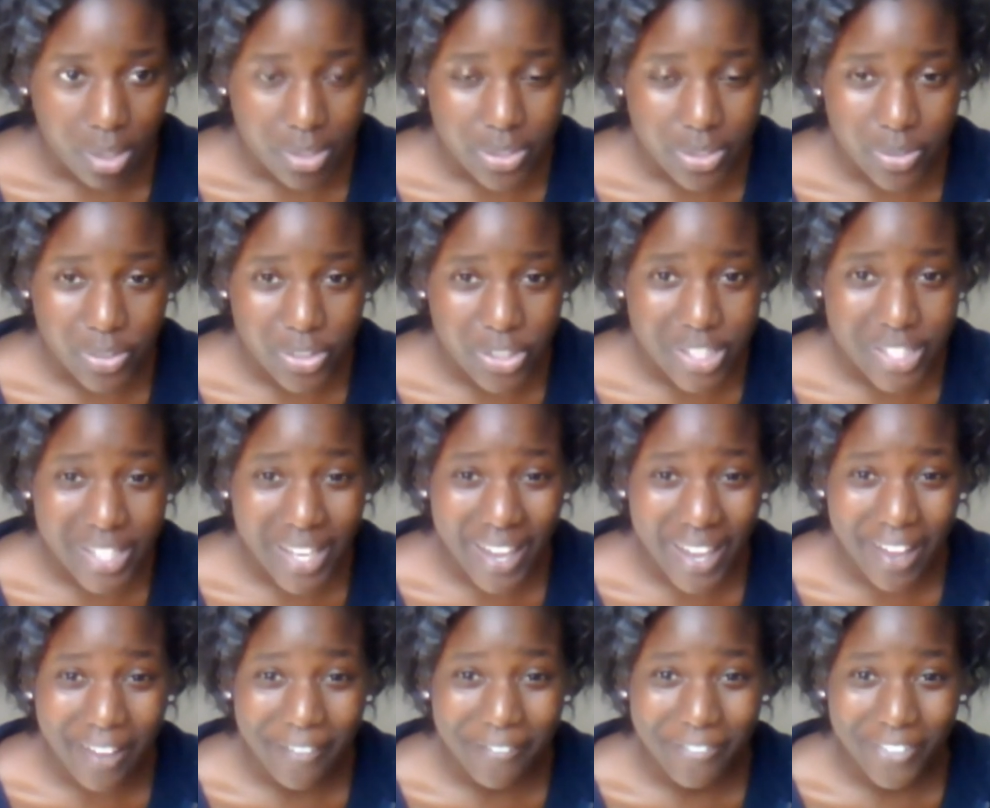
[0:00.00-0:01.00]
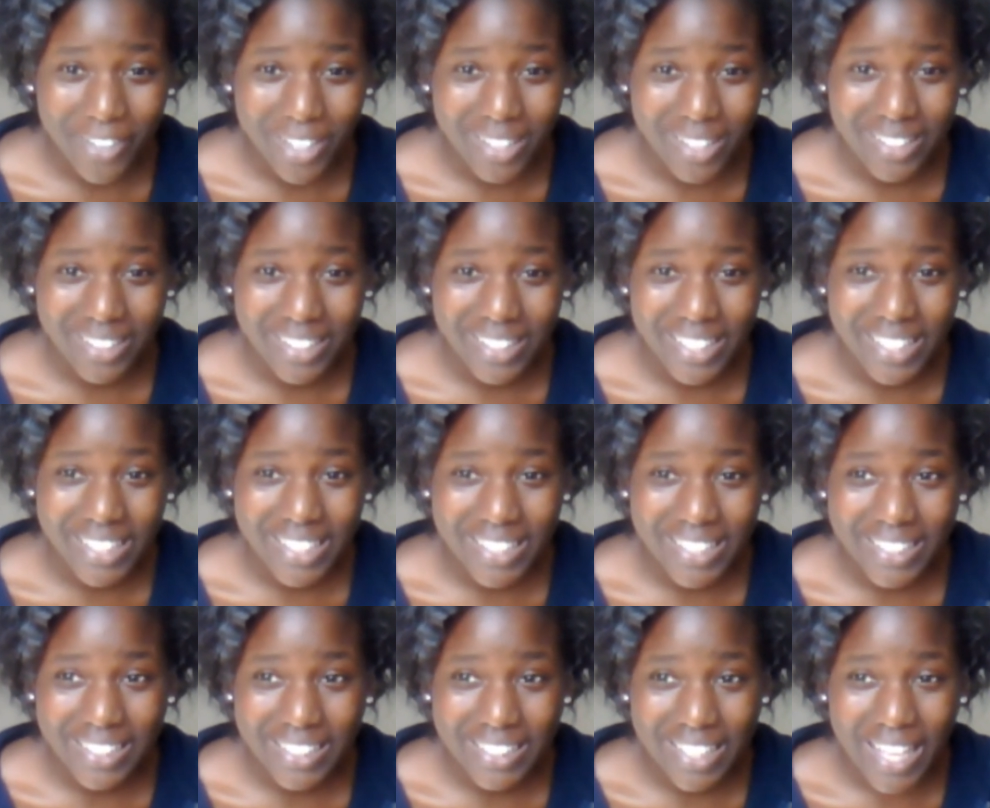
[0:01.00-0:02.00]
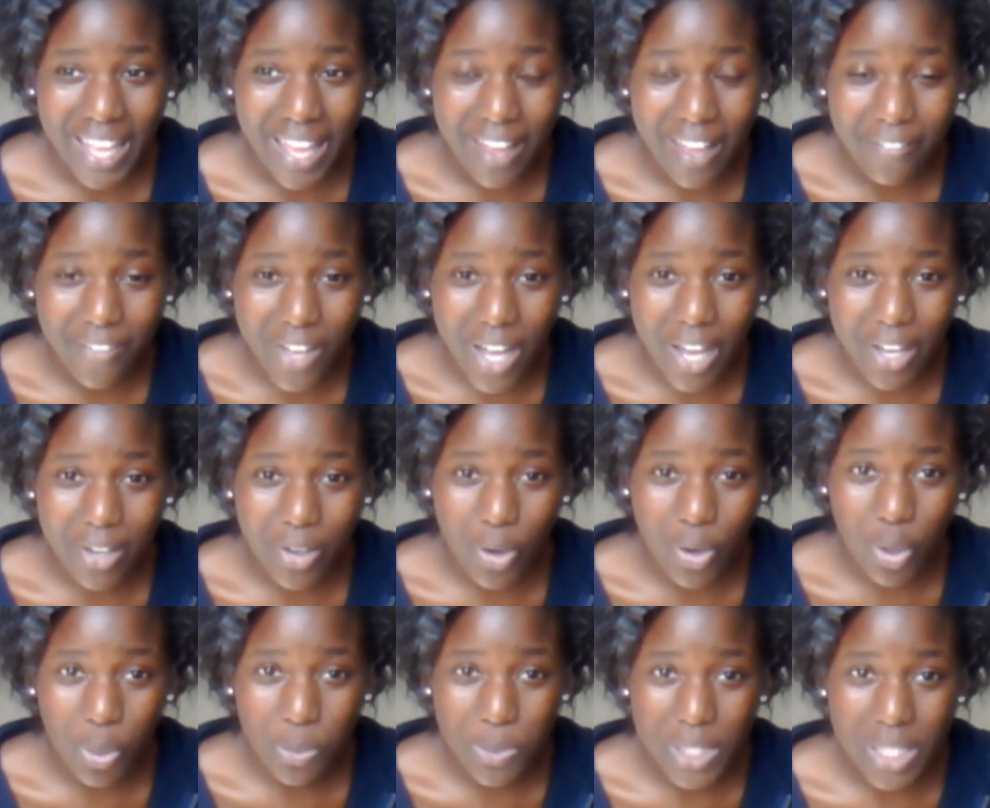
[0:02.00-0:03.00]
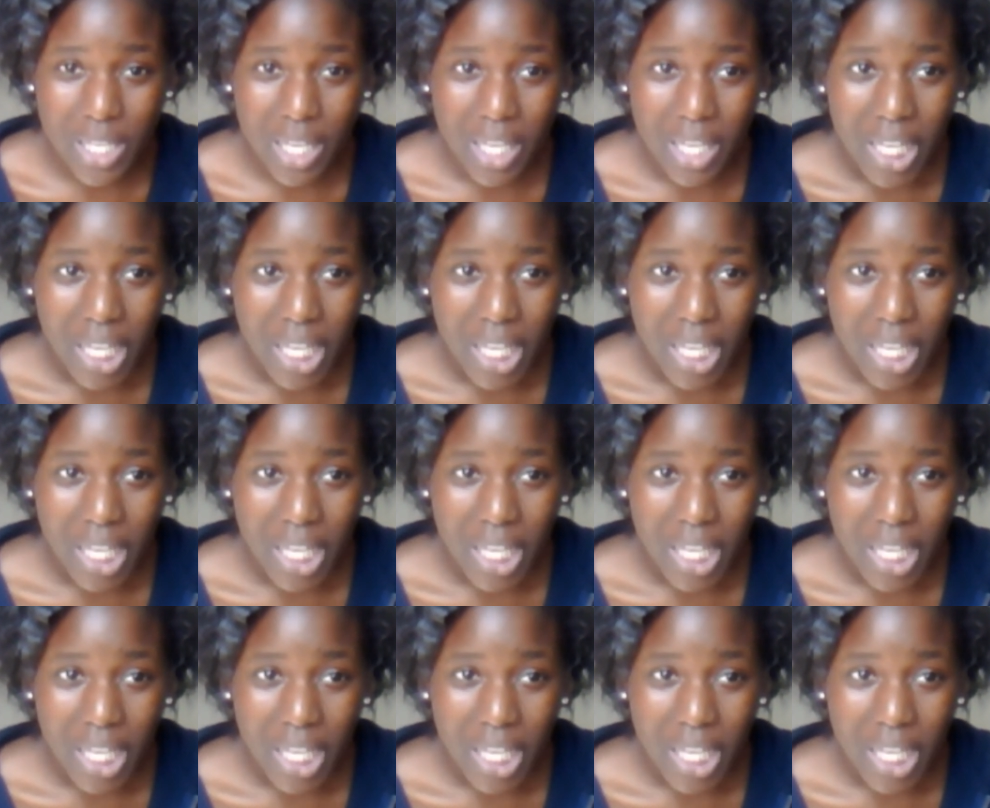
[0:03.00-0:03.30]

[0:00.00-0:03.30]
So just have fun and have high hopes.